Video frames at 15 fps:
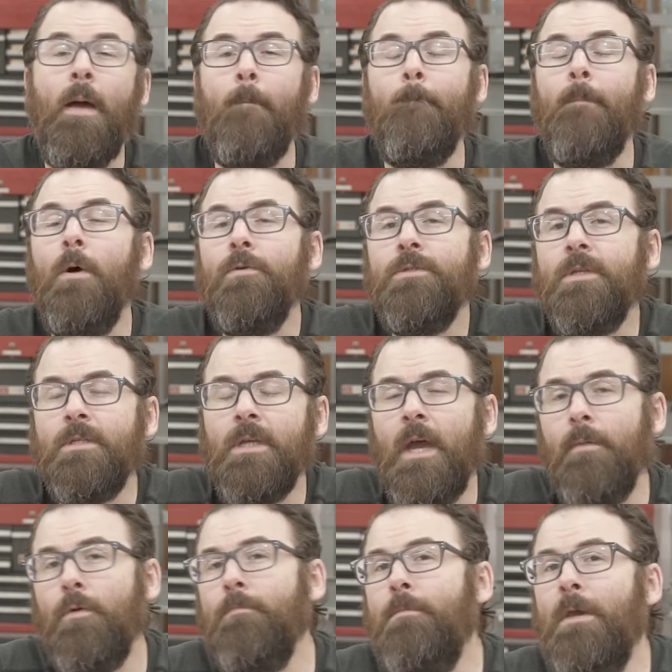Most of the
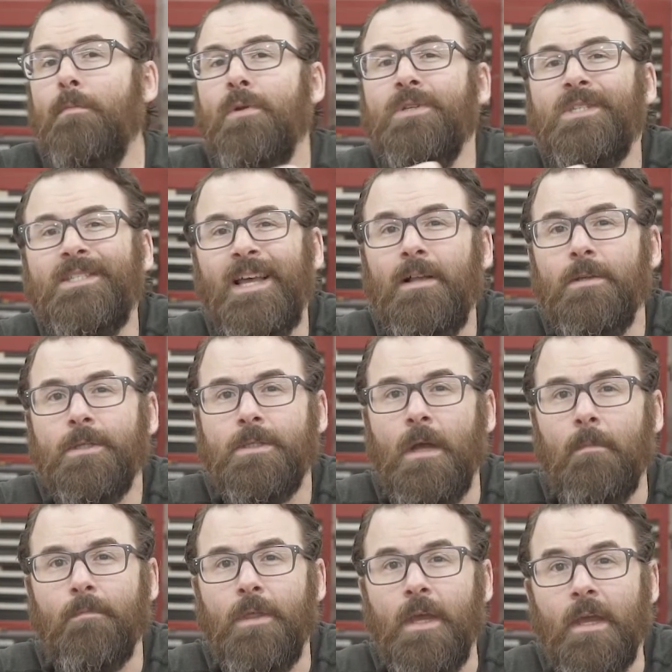time when people sell
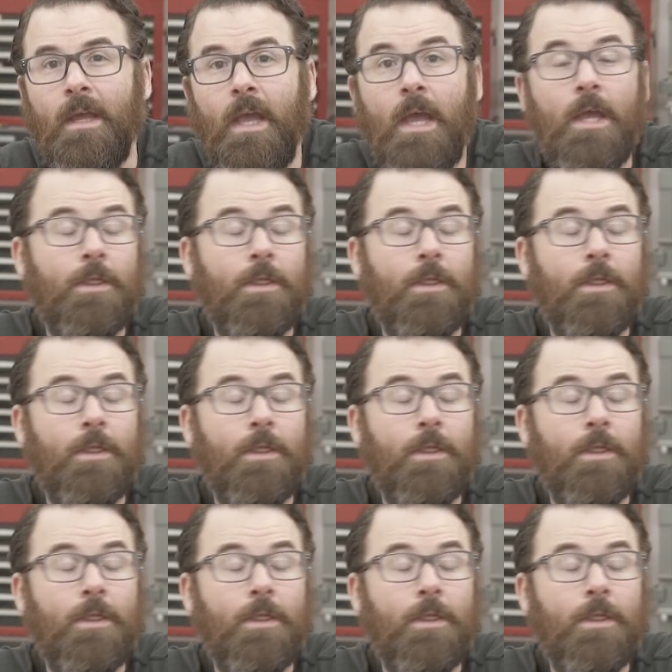something,